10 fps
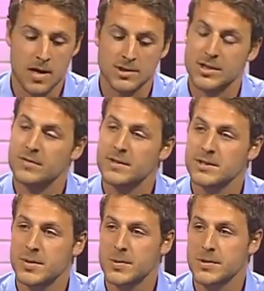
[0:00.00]

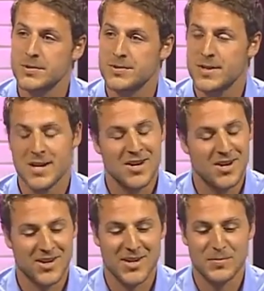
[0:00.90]
shellfish are produced.
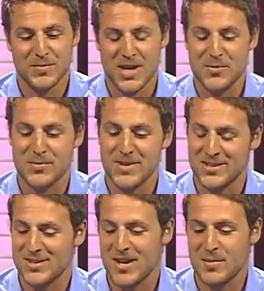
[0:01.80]
I'll get
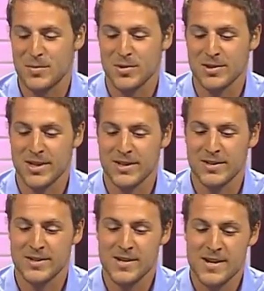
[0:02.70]
into that more
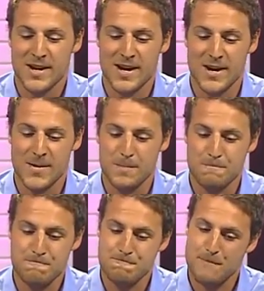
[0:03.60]
later.
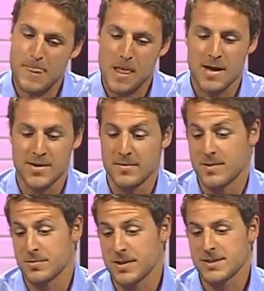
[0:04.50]

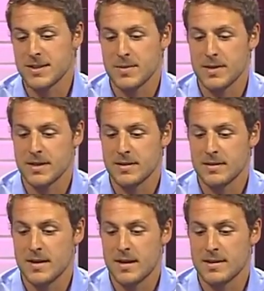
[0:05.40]
The reason, I
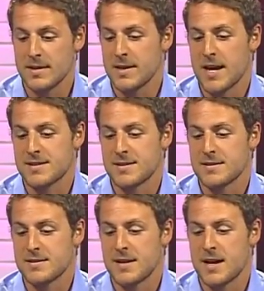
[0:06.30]
mean, that it
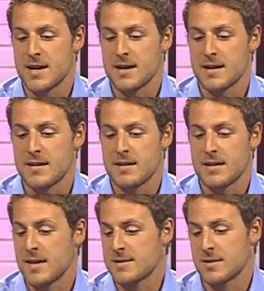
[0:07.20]
hasn't
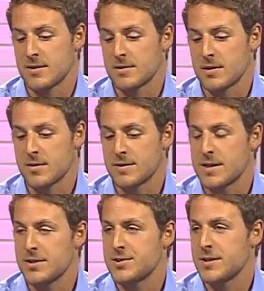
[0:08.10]
gotten a lot of
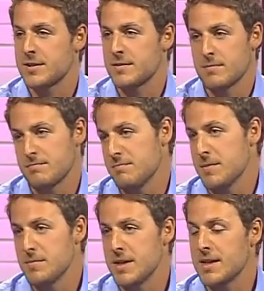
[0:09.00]
attention,
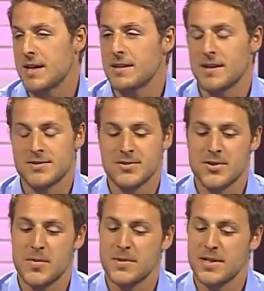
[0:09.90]
media headlines are
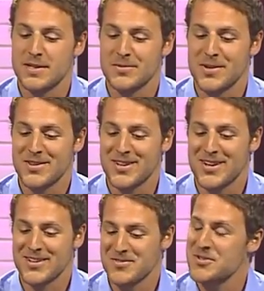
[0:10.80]
dominated with
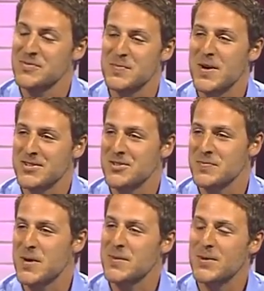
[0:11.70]
a
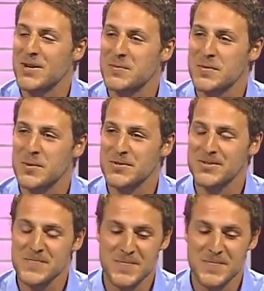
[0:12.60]
certain pipeline proposal.